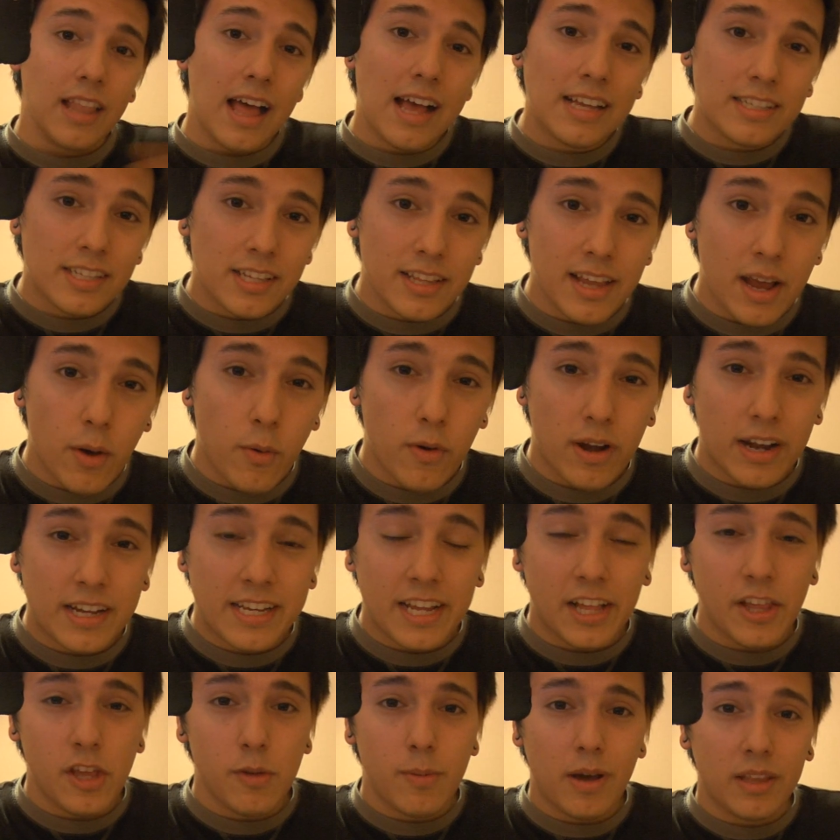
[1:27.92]
Lastly, I want to
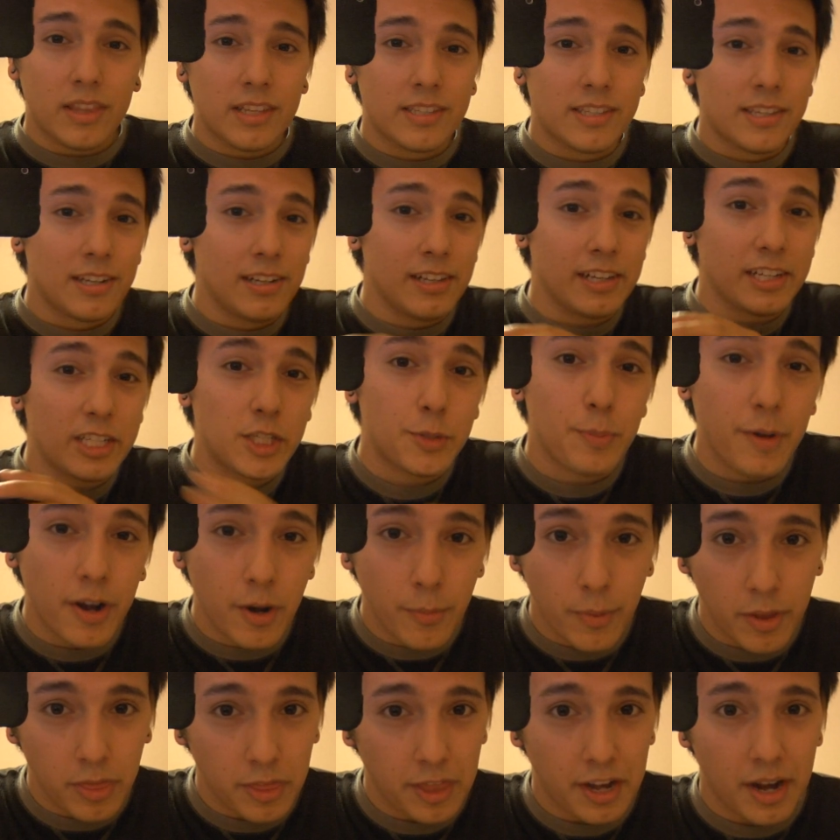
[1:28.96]
tell you about this little
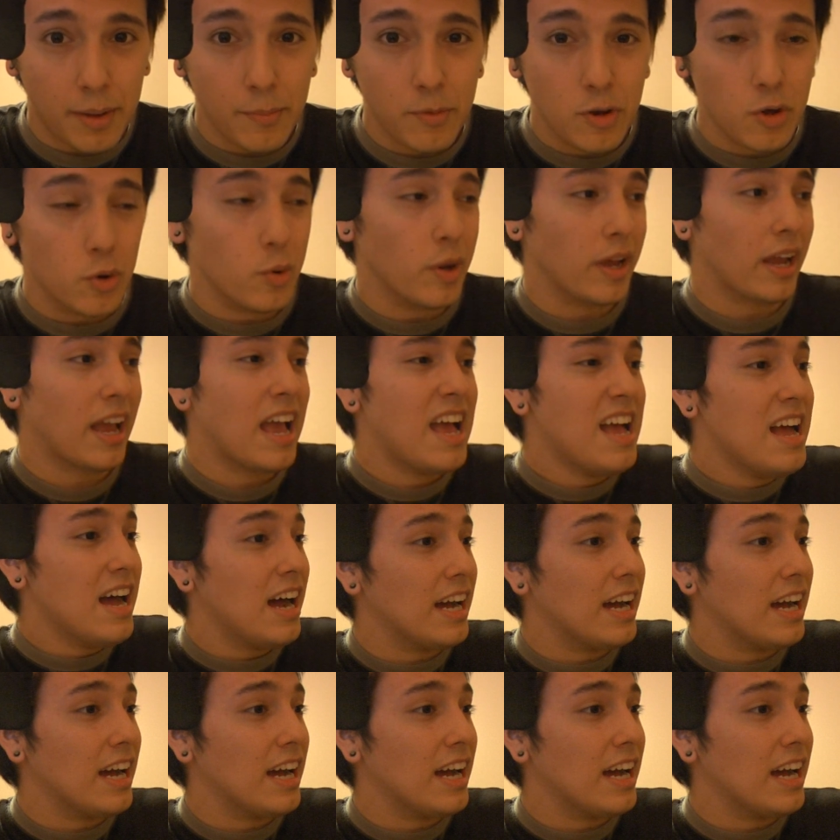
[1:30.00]
experiment that I'm doing.